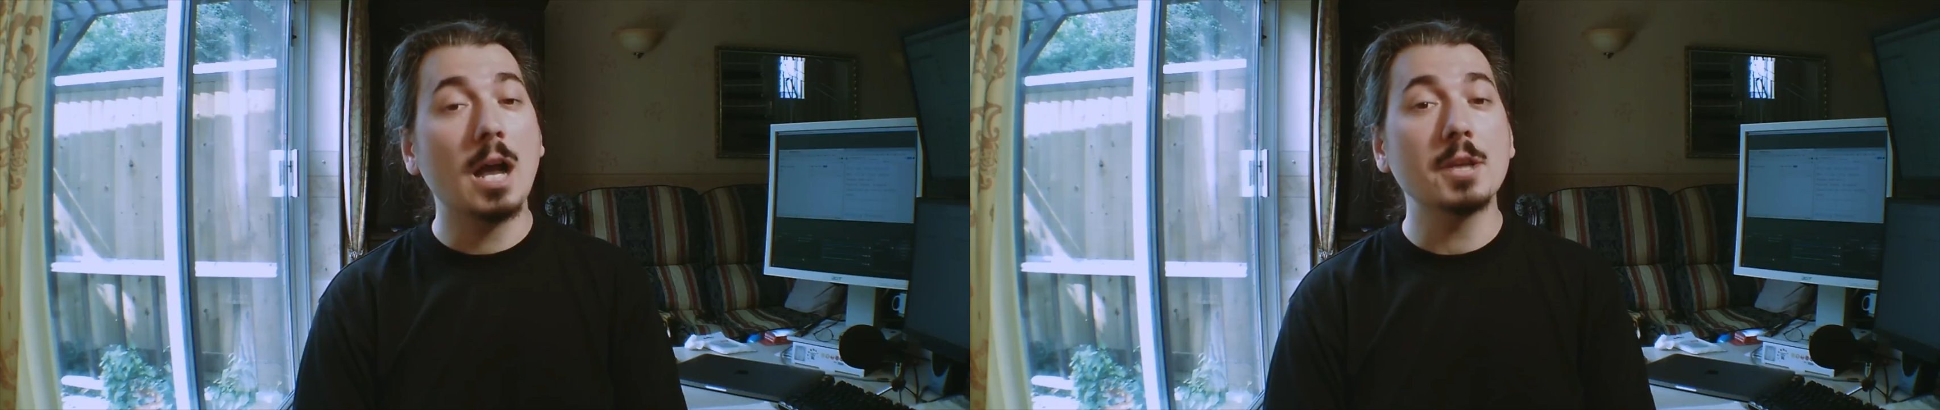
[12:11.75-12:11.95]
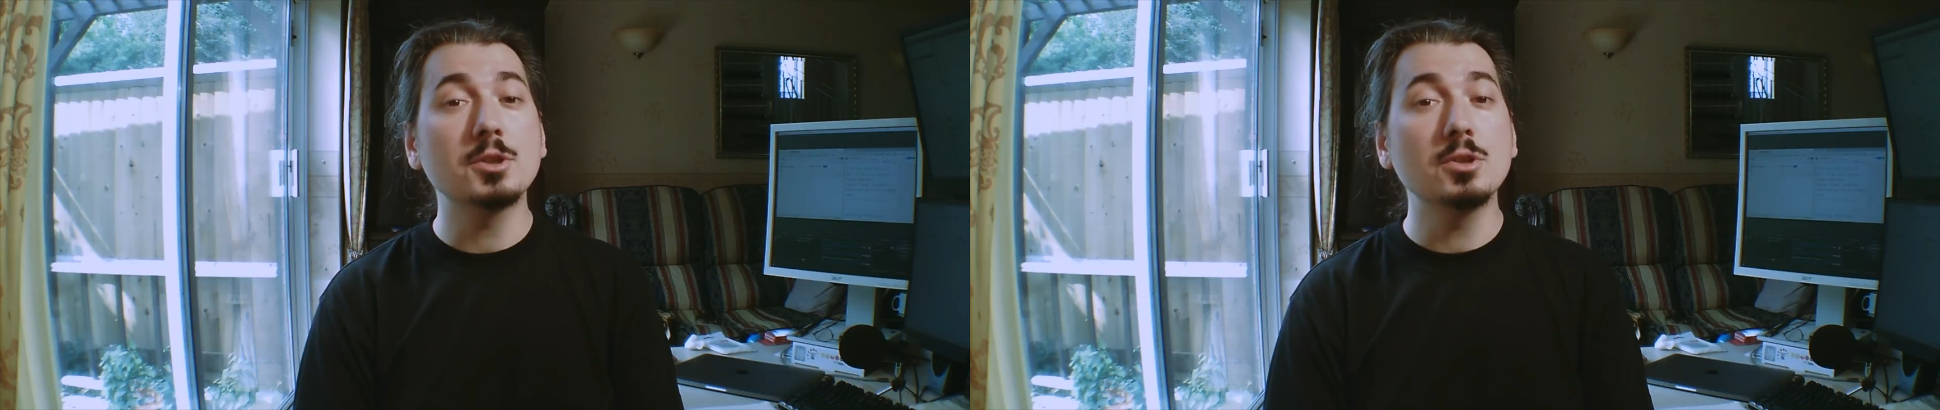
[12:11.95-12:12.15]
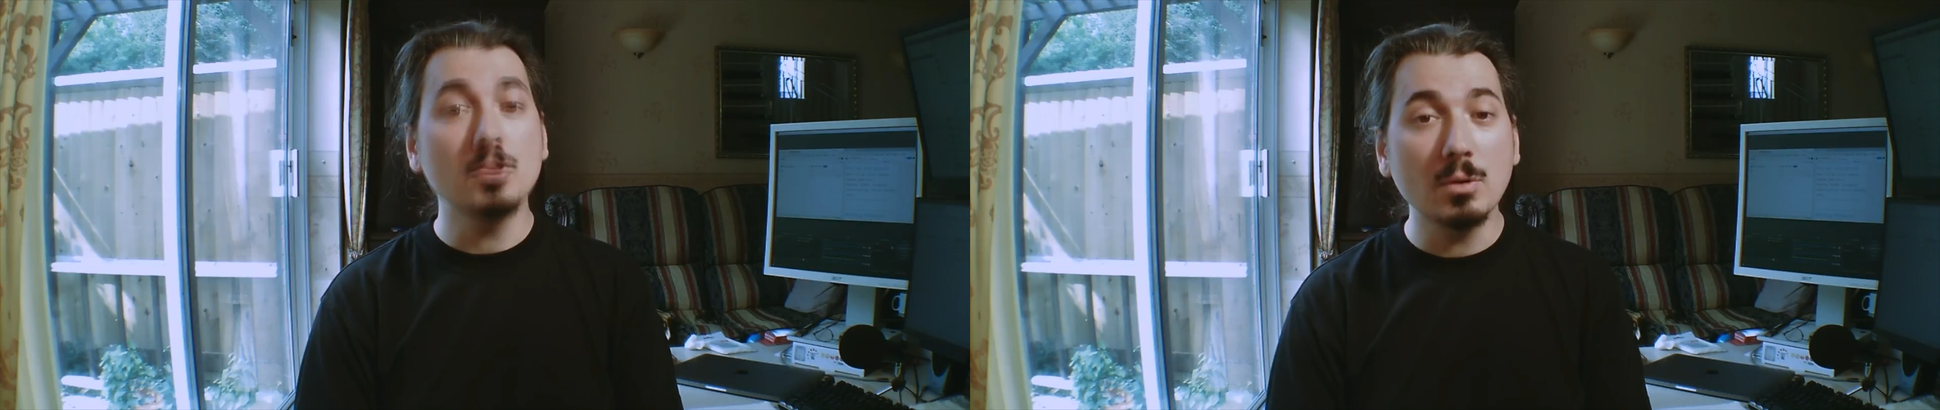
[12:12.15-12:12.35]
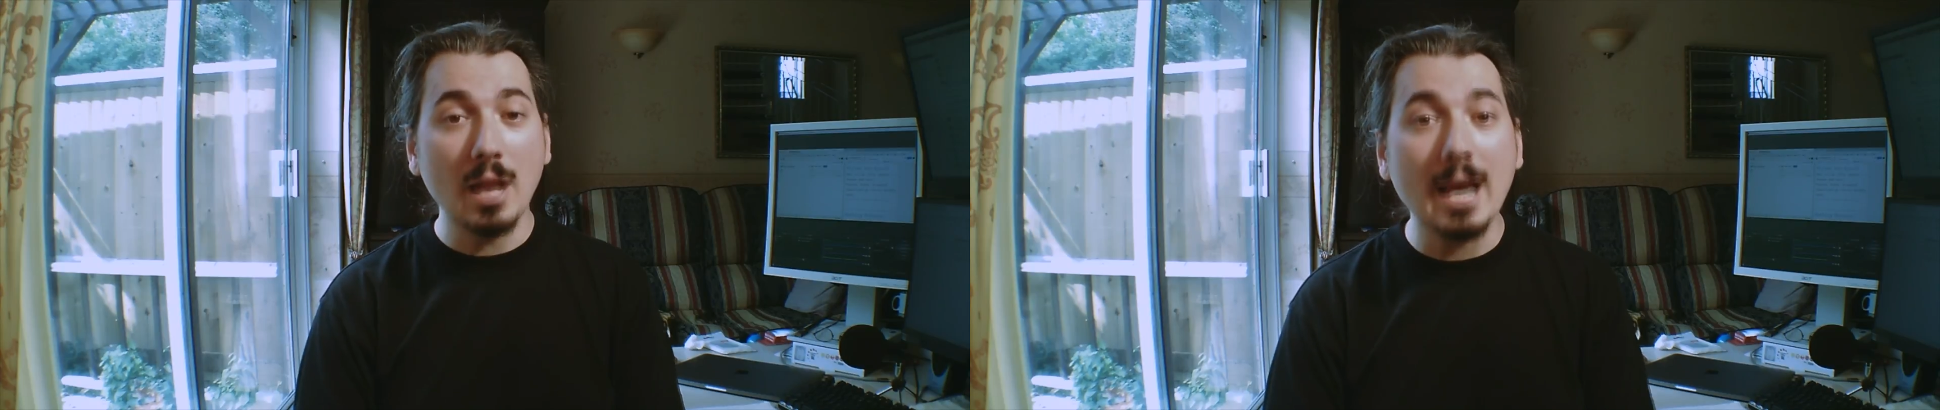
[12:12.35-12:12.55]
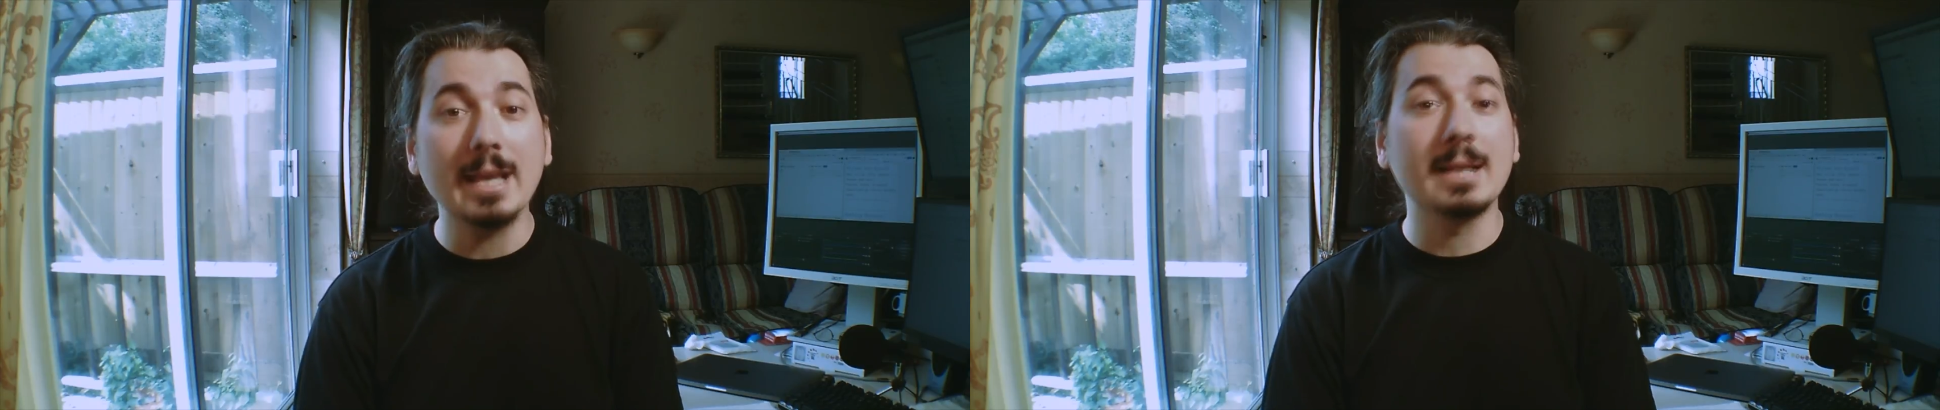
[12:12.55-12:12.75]
I do
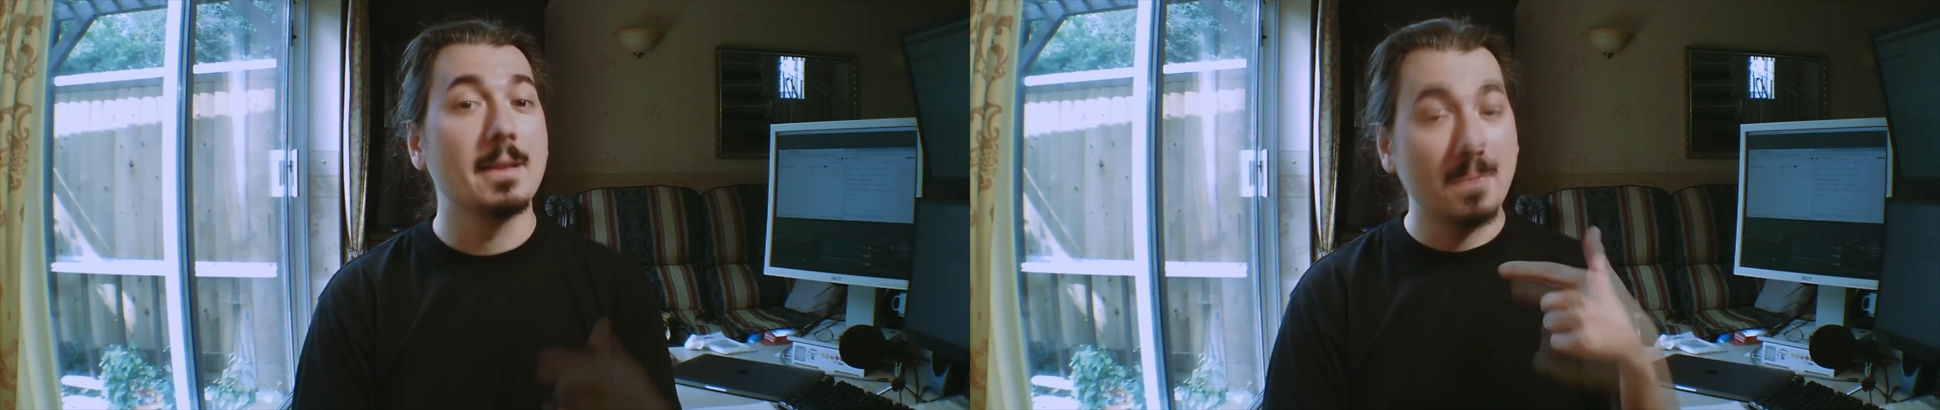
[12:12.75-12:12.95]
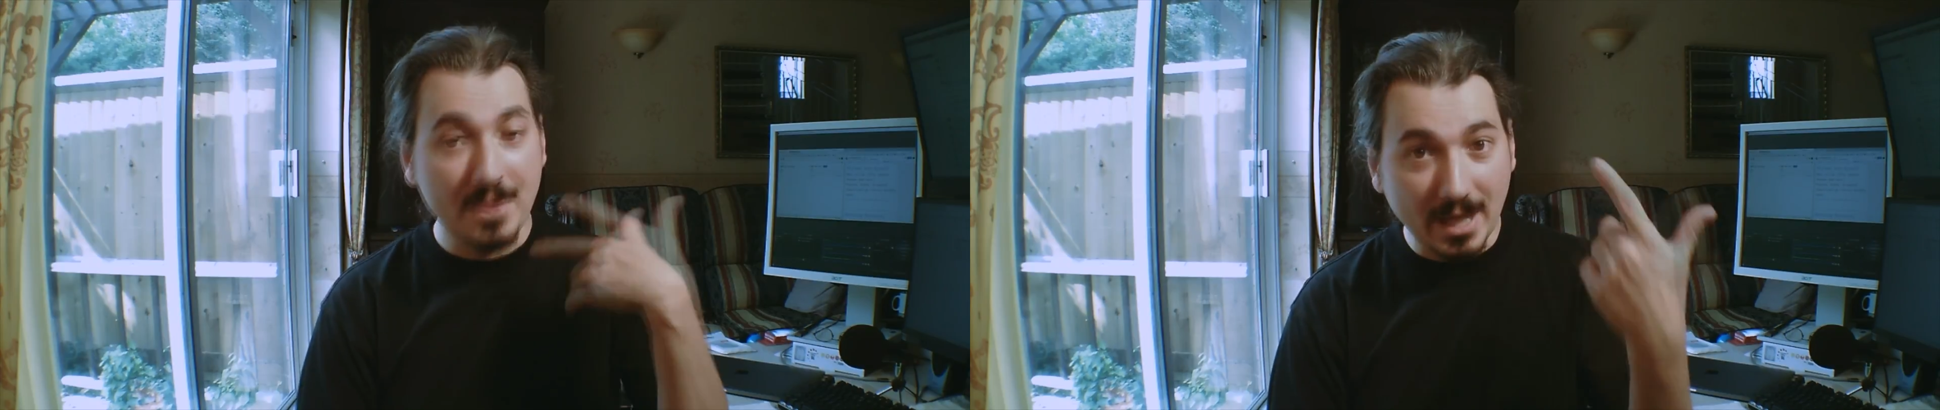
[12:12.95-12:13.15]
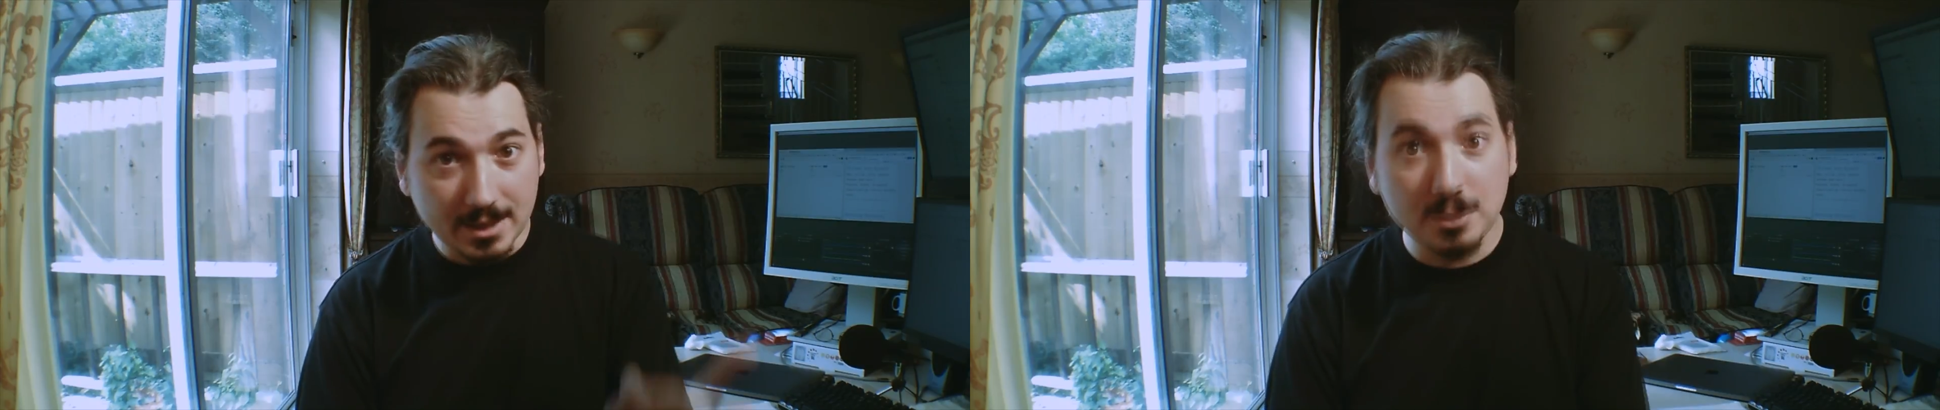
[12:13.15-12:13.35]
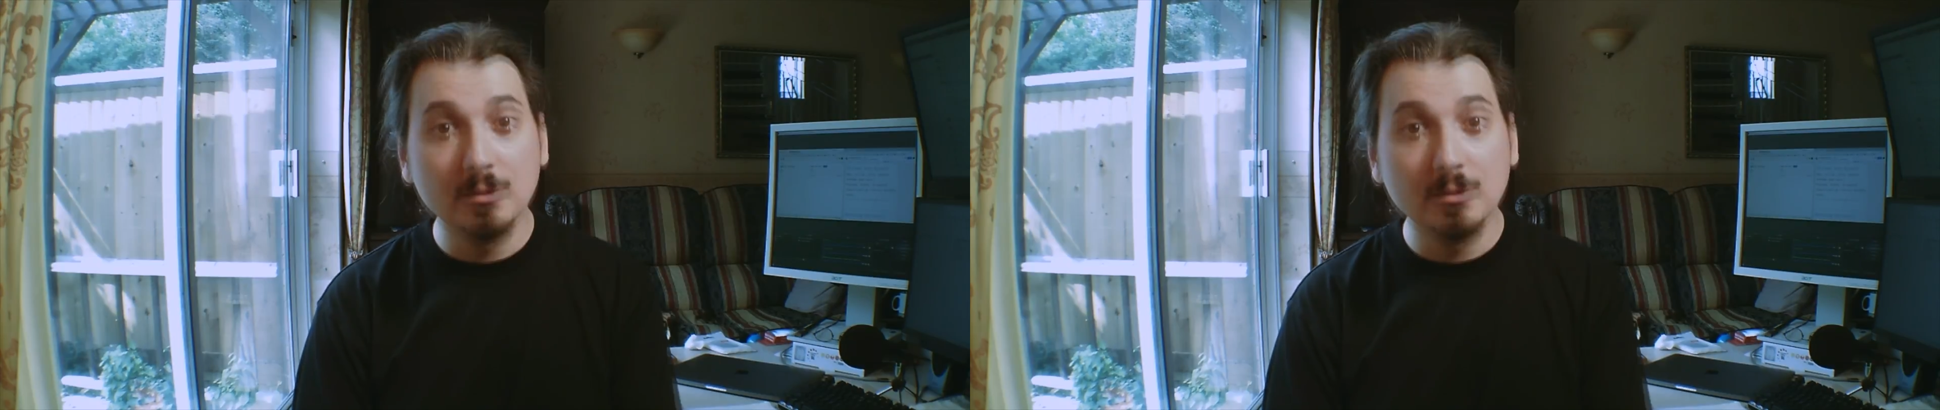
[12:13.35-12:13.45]
like that